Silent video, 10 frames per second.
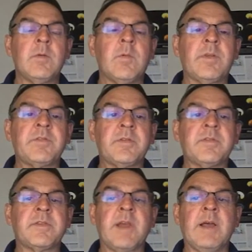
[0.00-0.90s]
western
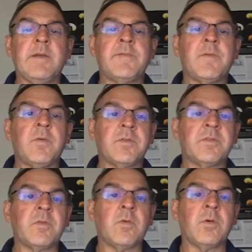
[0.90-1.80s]
sky for
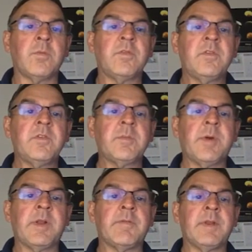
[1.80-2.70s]
storms just
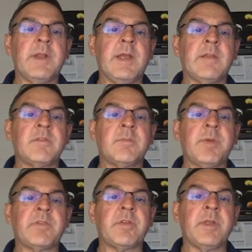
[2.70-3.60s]
about every day,
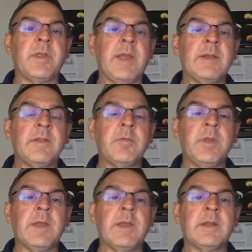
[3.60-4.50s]
especially end of the
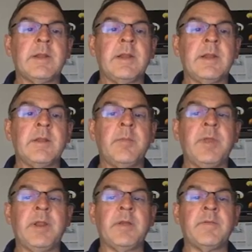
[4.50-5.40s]
weekend and into the
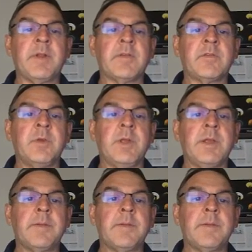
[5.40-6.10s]
beginning of next week.